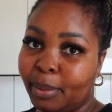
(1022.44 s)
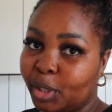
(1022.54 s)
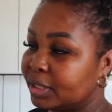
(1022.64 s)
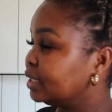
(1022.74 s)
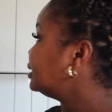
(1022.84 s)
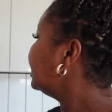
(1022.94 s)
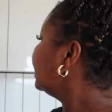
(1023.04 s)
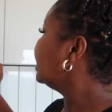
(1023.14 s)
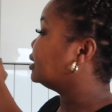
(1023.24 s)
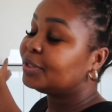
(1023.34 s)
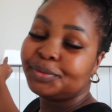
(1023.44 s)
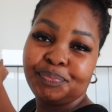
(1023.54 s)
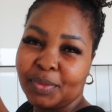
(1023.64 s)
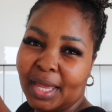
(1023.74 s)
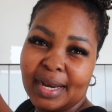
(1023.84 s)
burned it a little.
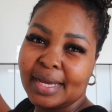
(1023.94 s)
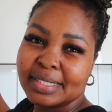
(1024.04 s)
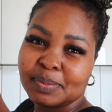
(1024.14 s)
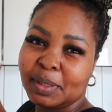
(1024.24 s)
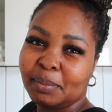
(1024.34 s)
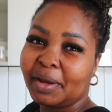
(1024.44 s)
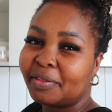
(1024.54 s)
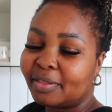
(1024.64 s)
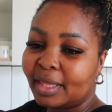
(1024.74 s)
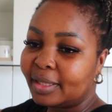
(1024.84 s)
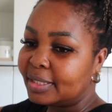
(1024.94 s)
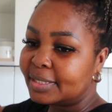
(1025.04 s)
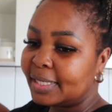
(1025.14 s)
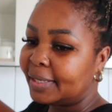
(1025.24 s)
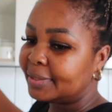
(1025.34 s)
That has been my thing
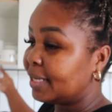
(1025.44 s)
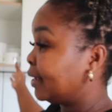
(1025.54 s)
these days, I